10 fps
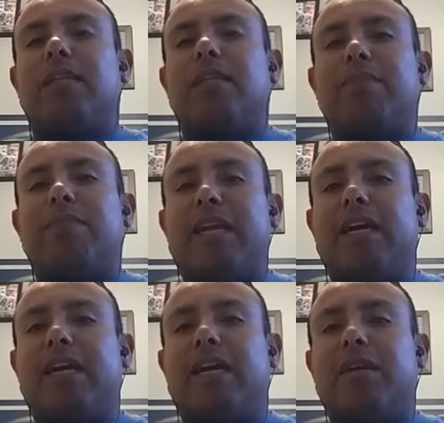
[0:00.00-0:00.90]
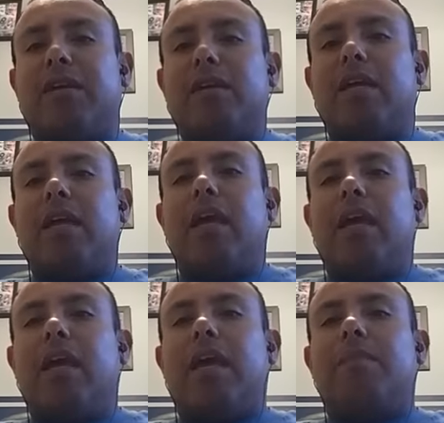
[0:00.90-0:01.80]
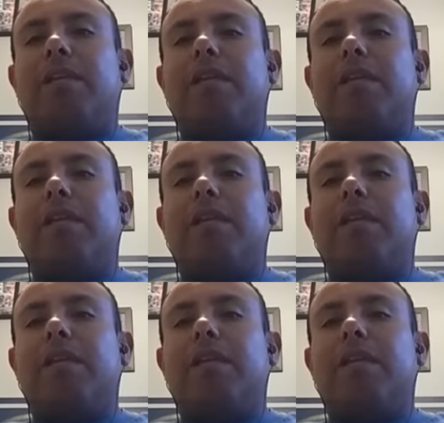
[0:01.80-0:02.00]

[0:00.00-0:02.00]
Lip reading: They have Pineda out there, and Pineda, do